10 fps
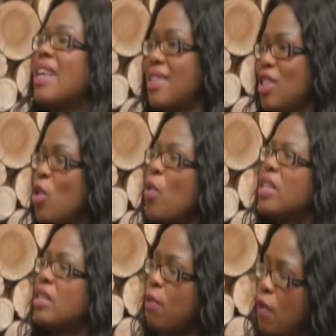you're
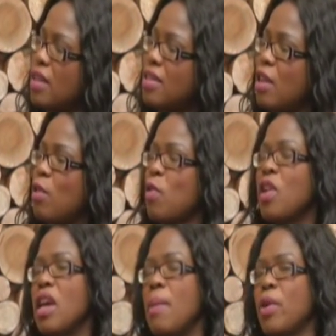always defensive
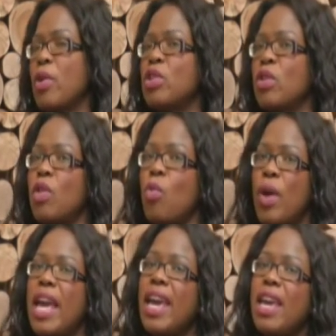because of the
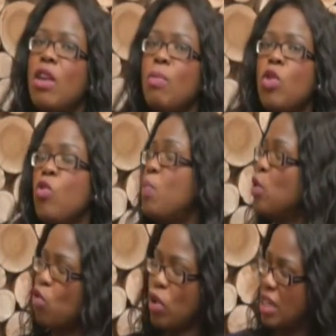way you've been
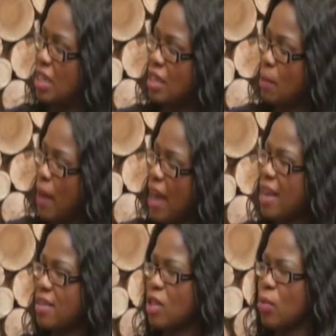treated in the
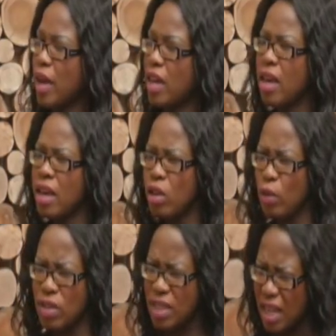past, the way
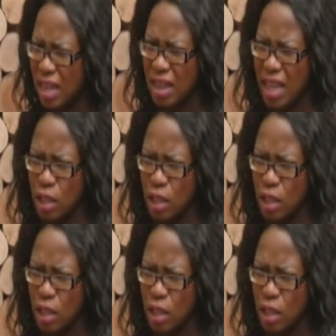you've seen things